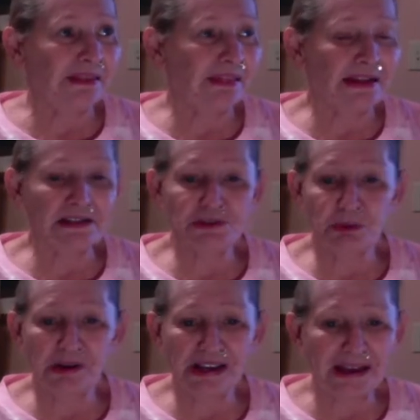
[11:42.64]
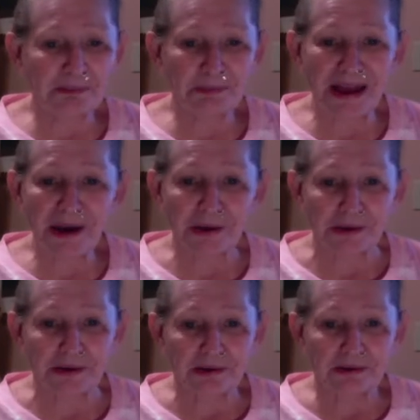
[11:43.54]
things will get
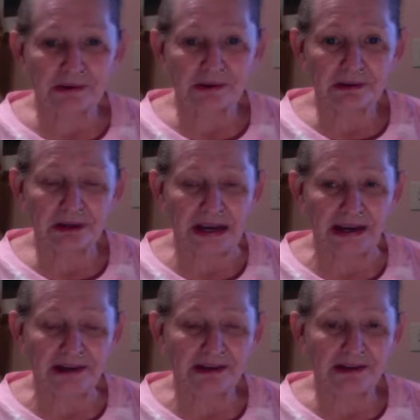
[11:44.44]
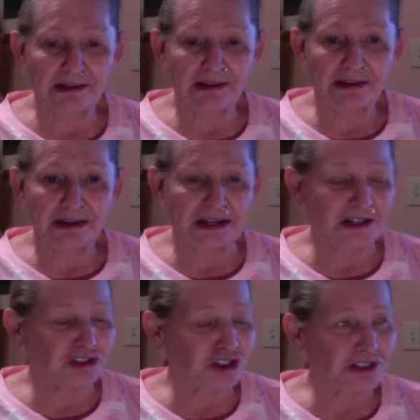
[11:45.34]
better, okay?
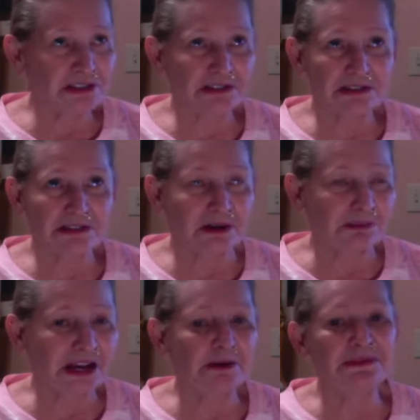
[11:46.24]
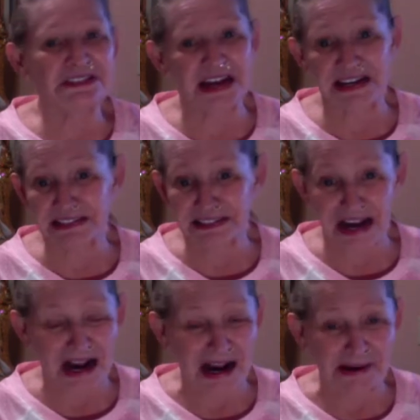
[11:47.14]
It just sometimes takes
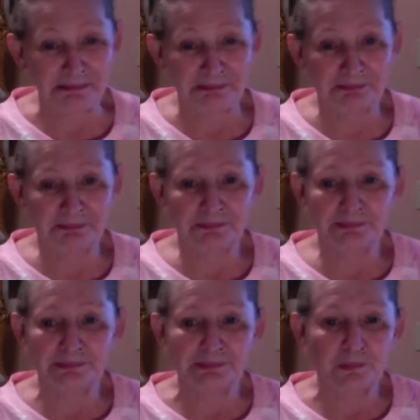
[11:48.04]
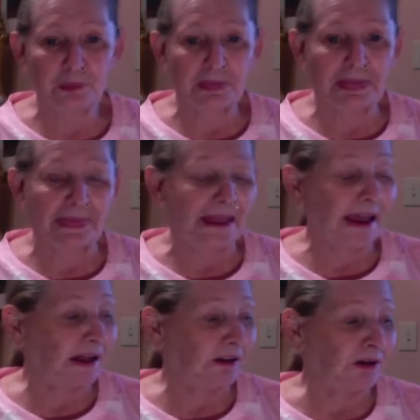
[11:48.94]
time,
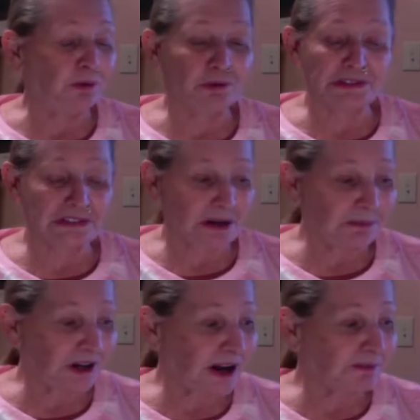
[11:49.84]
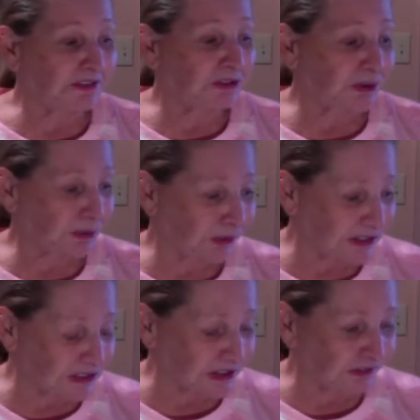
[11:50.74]
and sometimes through
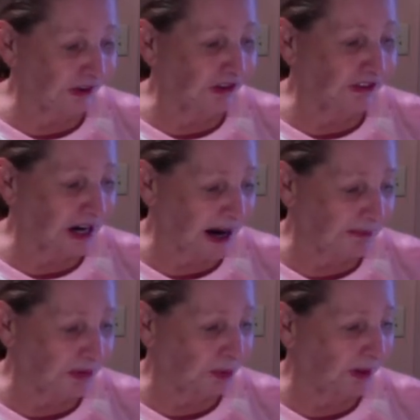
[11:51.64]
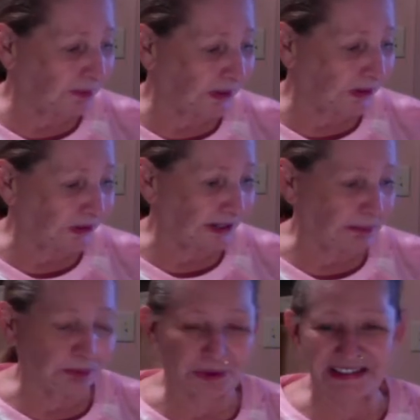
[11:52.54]
these difficult times we build
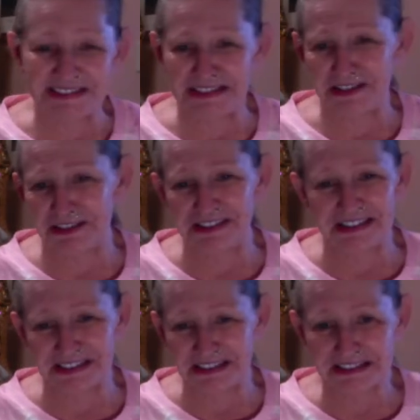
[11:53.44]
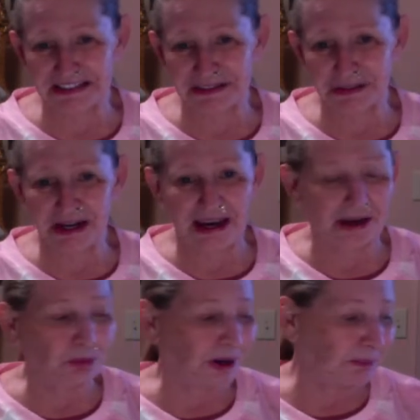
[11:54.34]
up resilience, okay?
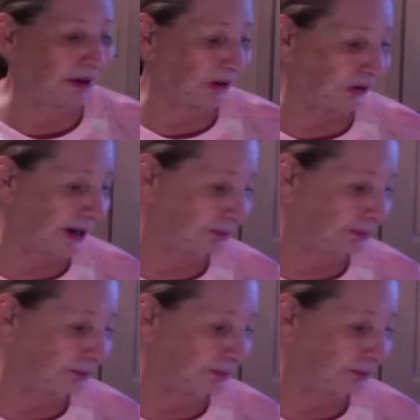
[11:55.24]
We build up